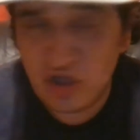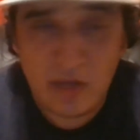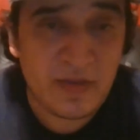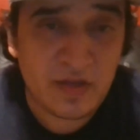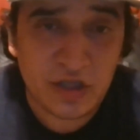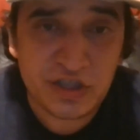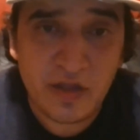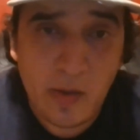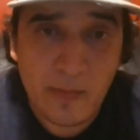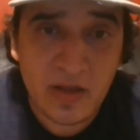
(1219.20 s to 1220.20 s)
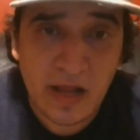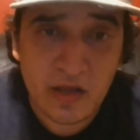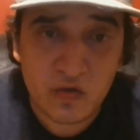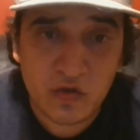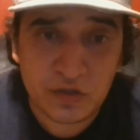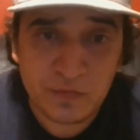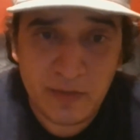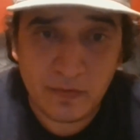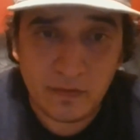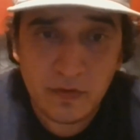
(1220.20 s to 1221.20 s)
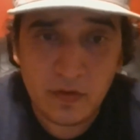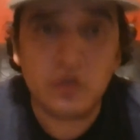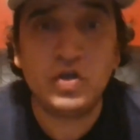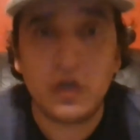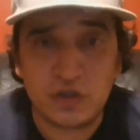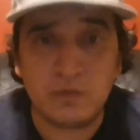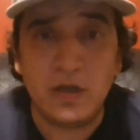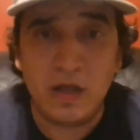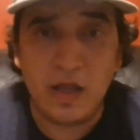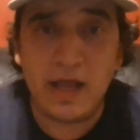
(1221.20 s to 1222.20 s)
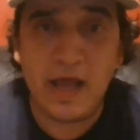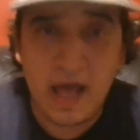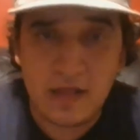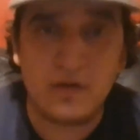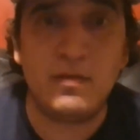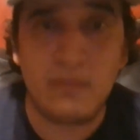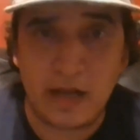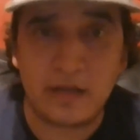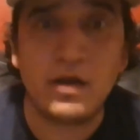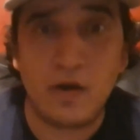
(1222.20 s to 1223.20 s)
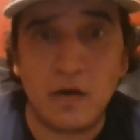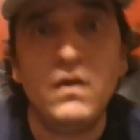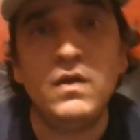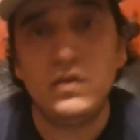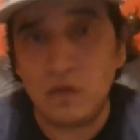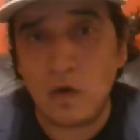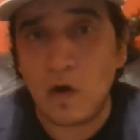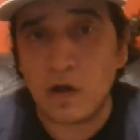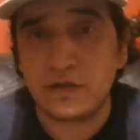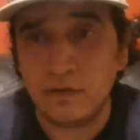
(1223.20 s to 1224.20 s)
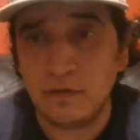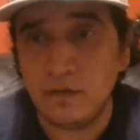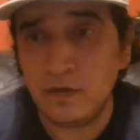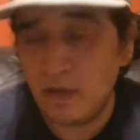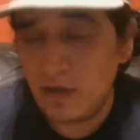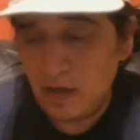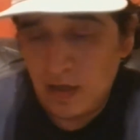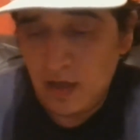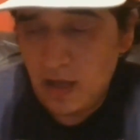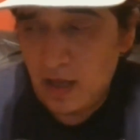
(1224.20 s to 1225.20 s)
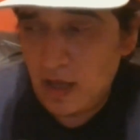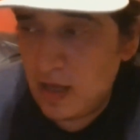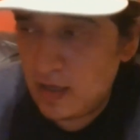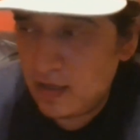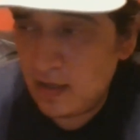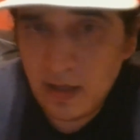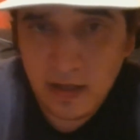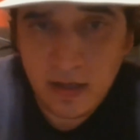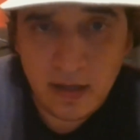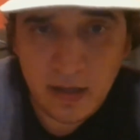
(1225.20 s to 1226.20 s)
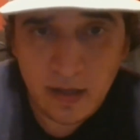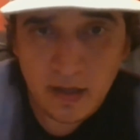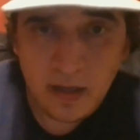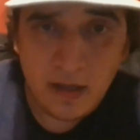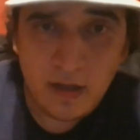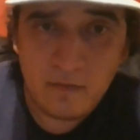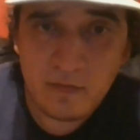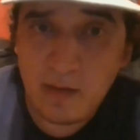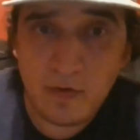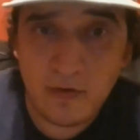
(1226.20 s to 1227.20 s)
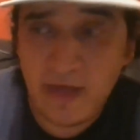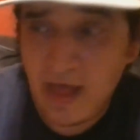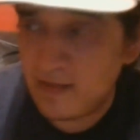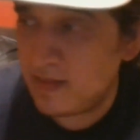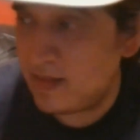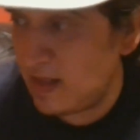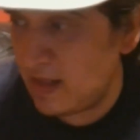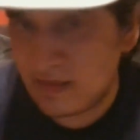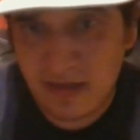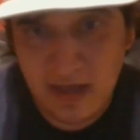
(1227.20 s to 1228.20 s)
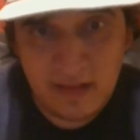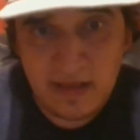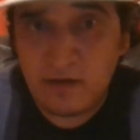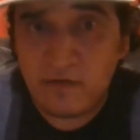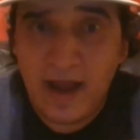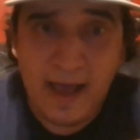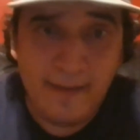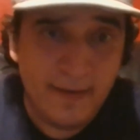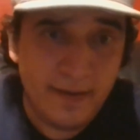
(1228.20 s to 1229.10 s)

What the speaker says: touching them like you touch people. You should touch them and handle them like they're dogs. And remember that skin that I grab,